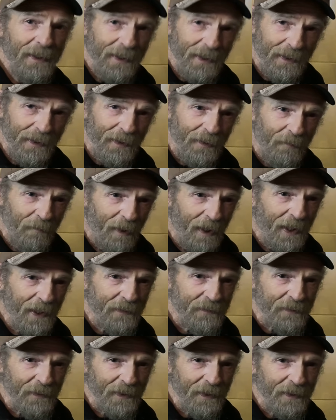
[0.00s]
in the
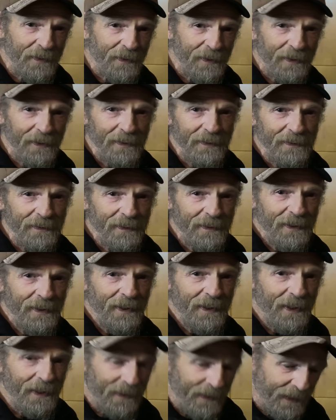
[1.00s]
grass and the dirt,
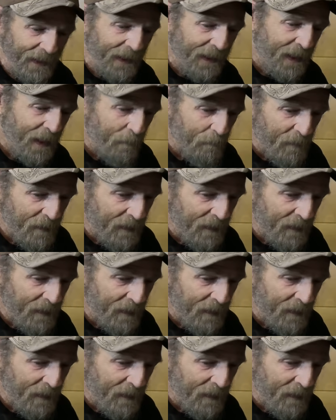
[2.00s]
then they come